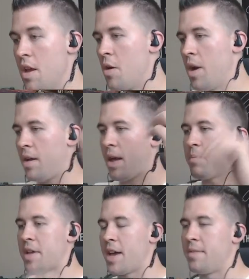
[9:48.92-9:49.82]
Well, I'm
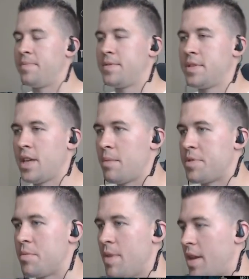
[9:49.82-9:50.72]
dead.
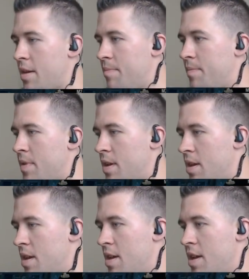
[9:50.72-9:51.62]
M2 medium.
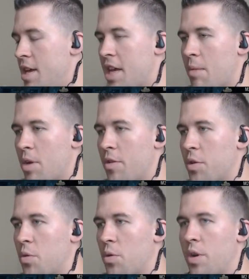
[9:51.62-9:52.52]
He came around the
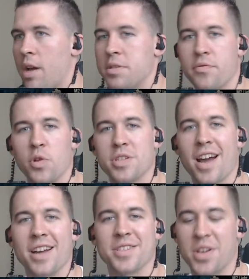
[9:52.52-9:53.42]
corner and I was the first
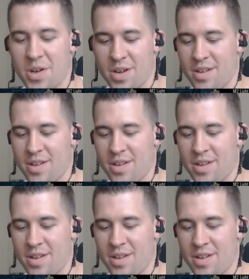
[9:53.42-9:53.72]
guy he saw.